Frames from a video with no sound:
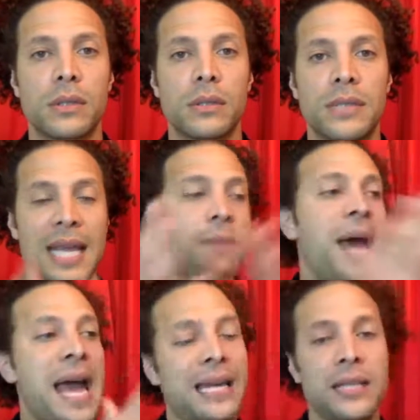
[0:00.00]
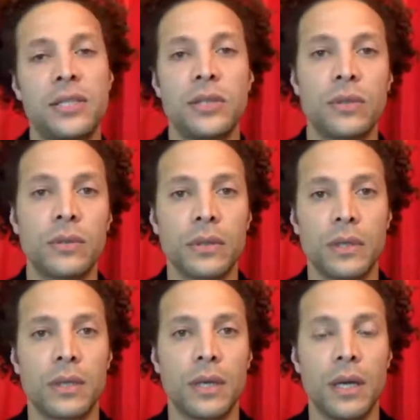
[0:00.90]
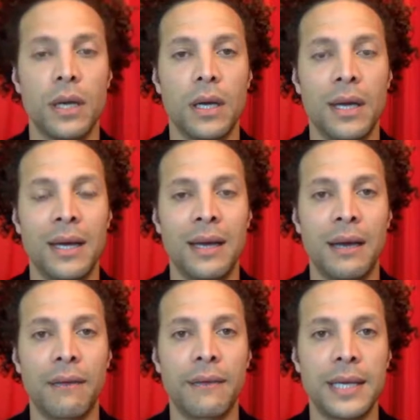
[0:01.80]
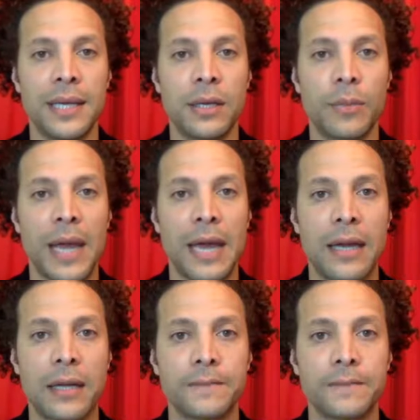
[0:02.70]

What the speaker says: to get back into a healthy eating pattern?